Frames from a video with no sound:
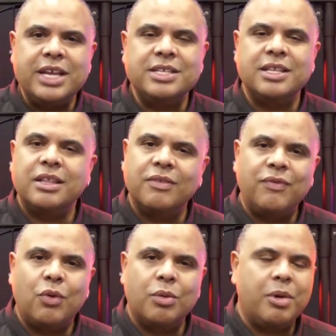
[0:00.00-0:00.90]
easy than the
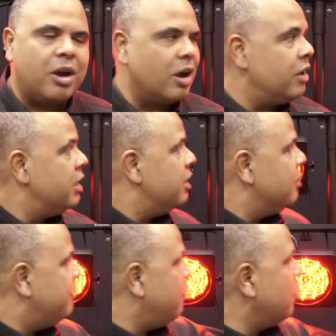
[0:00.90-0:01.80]
4BAR.
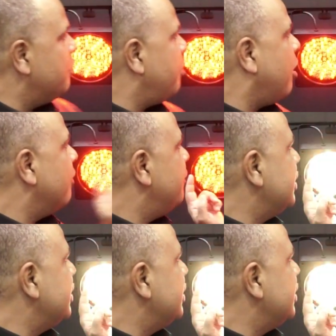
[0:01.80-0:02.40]
4BAR